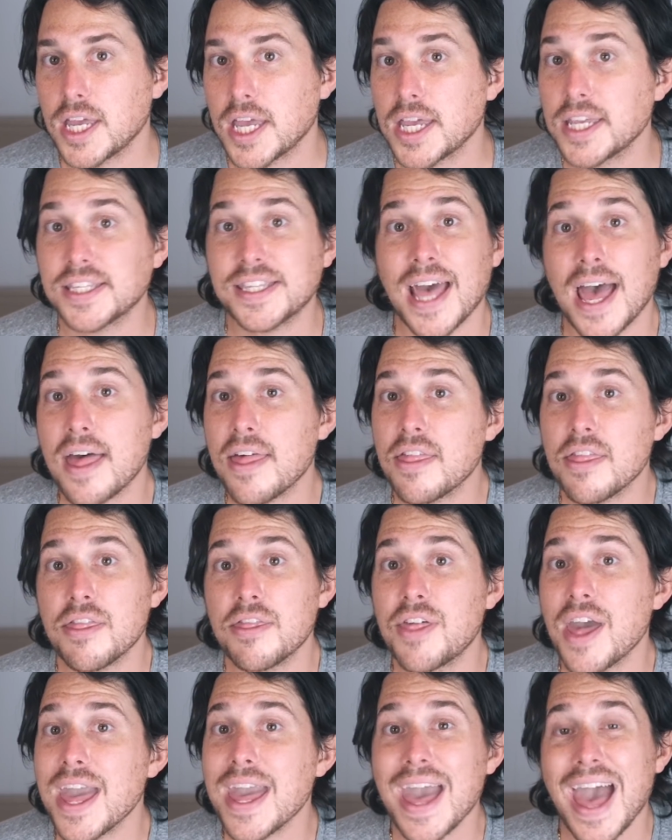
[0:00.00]
is that
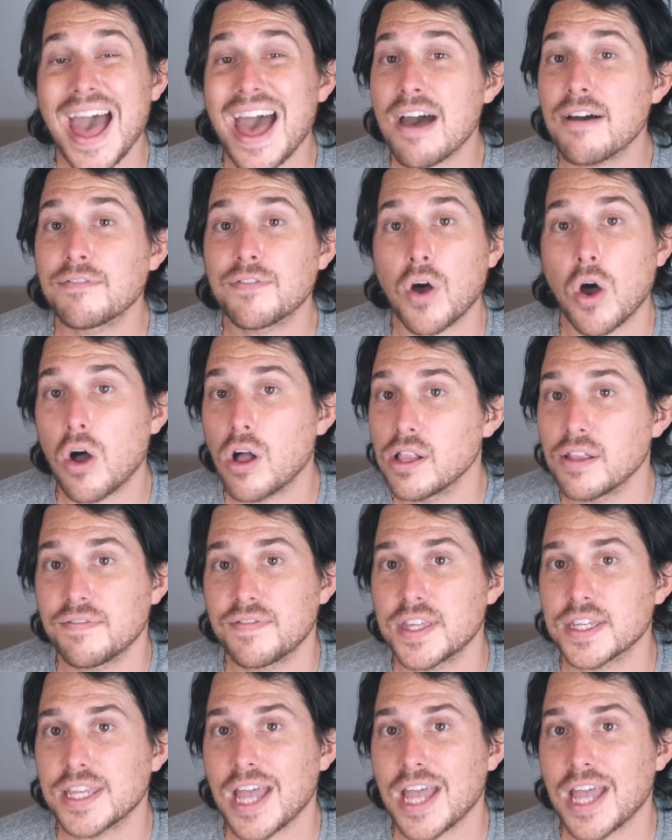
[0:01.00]
they have all of the